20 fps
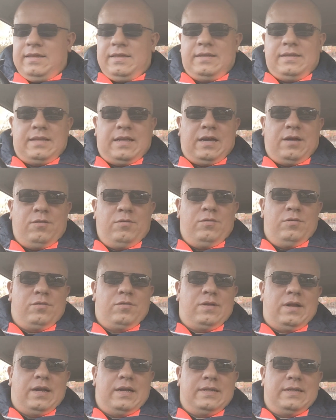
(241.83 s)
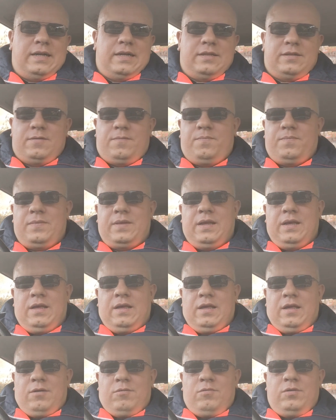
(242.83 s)
now look like that.
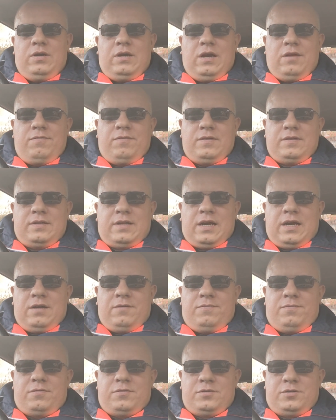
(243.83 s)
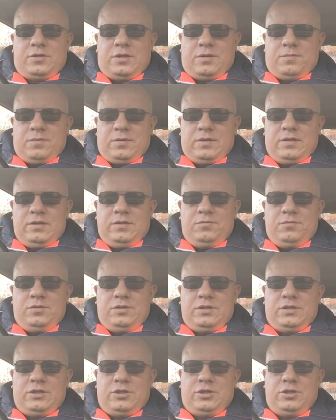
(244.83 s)
We have a time for Germany,
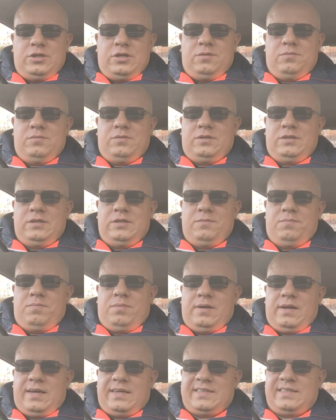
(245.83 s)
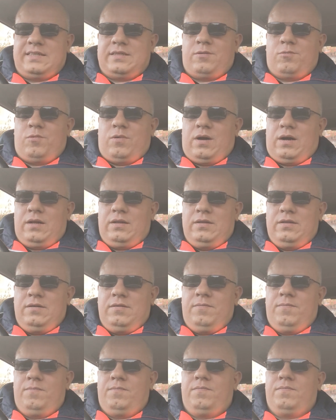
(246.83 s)
which is GMT plus 1,